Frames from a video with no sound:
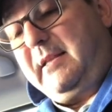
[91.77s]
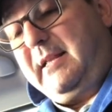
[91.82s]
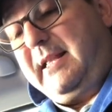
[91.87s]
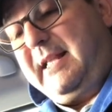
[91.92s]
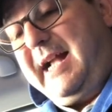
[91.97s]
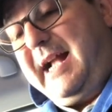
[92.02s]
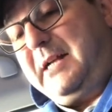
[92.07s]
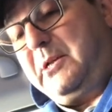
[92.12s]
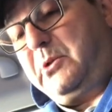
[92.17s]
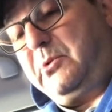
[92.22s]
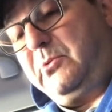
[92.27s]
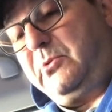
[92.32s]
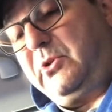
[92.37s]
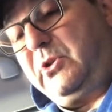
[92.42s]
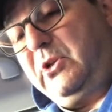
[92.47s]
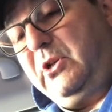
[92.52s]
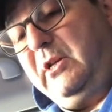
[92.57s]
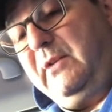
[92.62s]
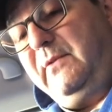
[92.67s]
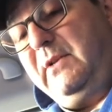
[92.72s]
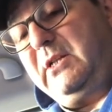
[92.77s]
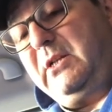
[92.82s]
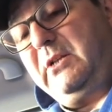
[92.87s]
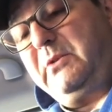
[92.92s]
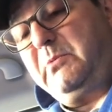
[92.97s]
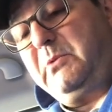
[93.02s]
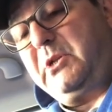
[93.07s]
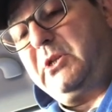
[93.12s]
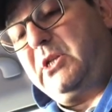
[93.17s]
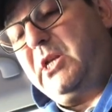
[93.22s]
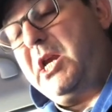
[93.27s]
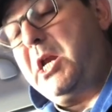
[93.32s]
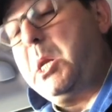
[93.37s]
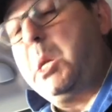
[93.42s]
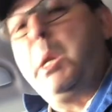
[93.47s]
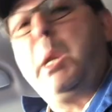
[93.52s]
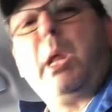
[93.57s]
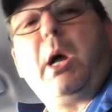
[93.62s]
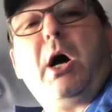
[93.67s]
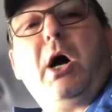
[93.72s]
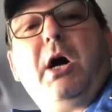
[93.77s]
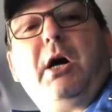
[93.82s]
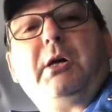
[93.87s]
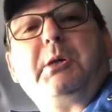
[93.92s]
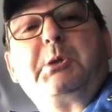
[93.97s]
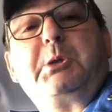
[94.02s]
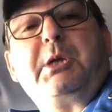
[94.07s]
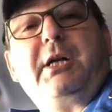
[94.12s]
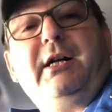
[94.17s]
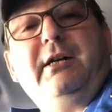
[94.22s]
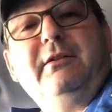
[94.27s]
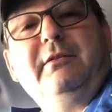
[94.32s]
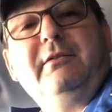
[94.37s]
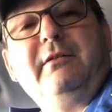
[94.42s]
the actual service, this was the larger